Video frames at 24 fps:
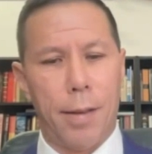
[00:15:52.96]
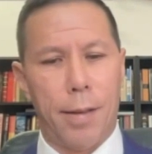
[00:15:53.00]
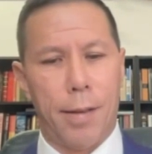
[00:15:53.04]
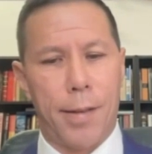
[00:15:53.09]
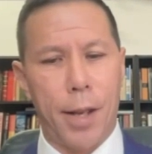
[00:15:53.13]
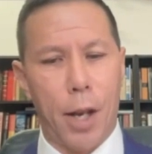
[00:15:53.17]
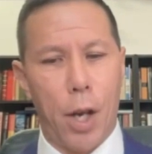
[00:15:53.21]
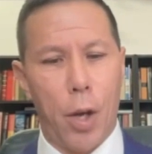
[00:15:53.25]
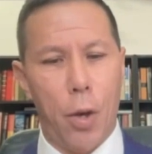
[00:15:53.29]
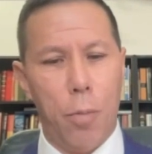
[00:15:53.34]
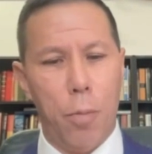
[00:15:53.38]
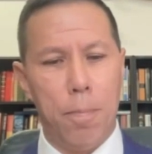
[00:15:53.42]

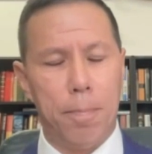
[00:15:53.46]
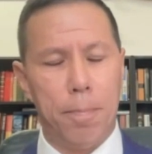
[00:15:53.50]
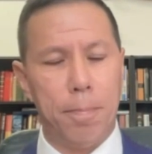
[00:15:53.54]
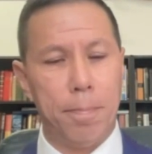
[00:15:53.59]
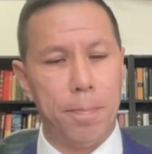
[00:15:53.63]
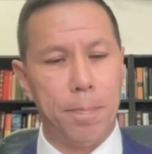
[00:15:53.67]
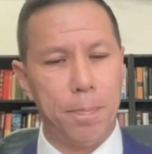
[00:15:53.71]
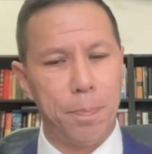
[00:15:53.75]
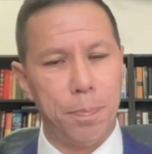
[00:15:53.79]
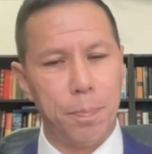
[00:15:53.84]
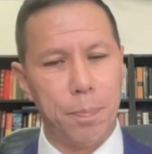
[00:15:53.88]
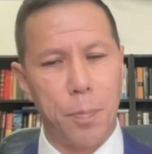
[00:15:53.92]
So
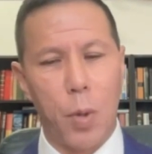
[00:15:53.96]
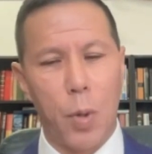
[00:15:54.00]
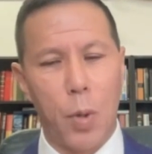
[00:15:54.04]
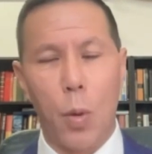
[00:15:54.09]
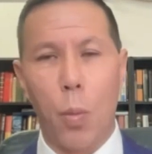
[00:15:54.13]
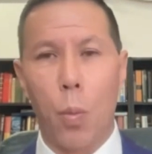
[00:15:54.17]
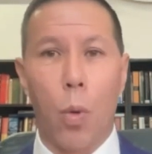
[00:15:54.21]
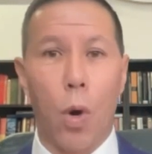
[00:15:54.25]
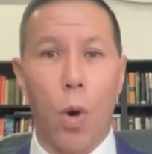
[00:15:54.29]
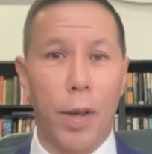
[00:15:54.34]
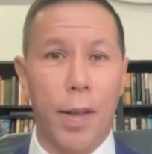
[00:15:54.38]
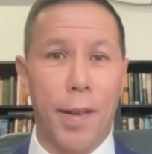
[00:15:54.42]

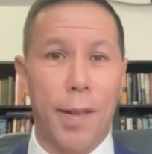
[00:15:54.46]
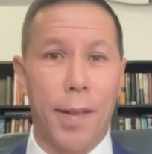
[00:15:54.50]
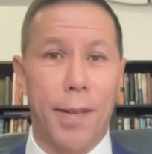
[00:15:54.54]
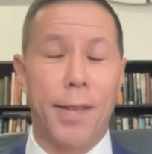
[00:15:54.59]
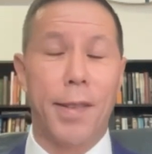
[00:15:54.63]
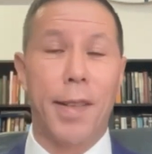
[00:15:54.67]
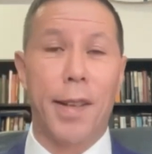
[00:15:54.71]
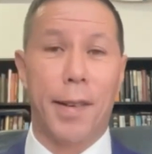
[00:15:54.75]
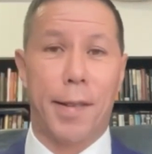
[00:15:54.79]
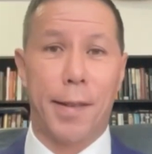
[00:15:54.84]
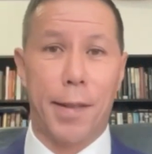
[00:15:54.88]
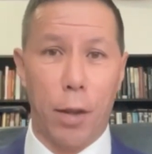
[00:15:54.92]
what
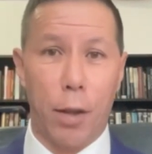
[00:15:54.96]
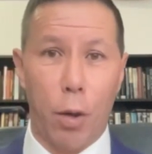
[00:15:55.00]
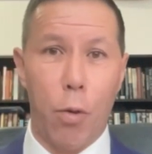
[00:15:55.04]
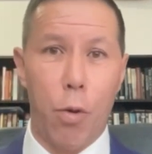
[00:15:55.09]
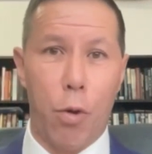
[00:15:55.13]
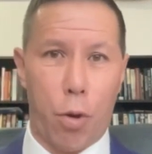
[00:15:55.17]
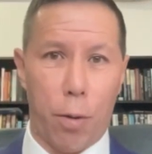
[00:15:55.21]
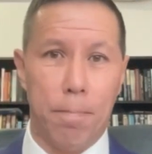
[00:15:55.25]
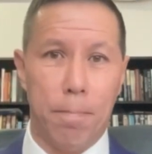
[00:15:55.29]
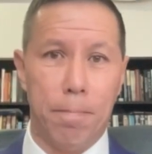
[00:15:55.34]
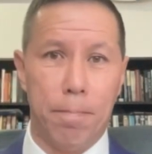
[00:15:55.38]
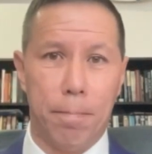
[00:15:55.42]
is the
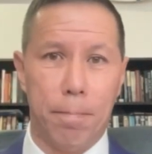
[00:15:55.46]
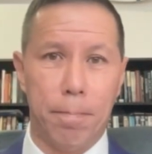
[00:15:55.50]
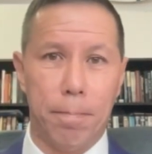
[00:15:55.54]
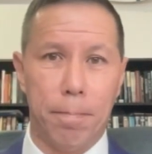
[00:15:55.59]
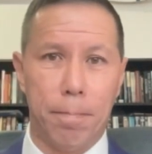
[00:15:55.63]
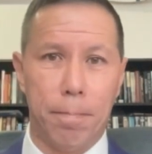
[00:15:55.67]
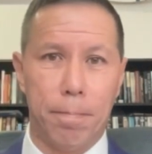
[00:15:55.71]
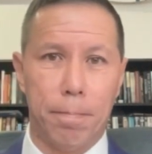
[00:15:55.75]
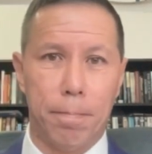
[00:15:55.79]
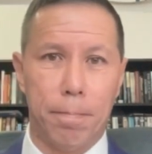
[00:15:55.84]
solution?